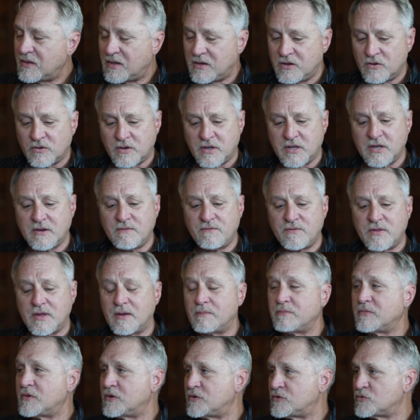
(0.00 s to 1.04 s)
then you'll give
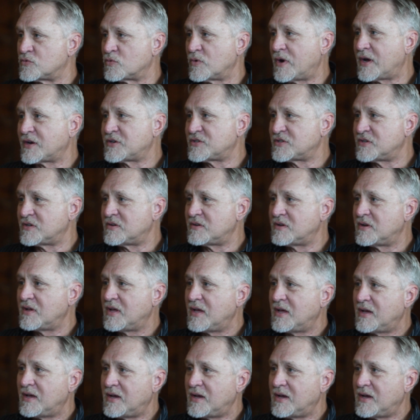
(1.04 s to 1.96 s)
them the direction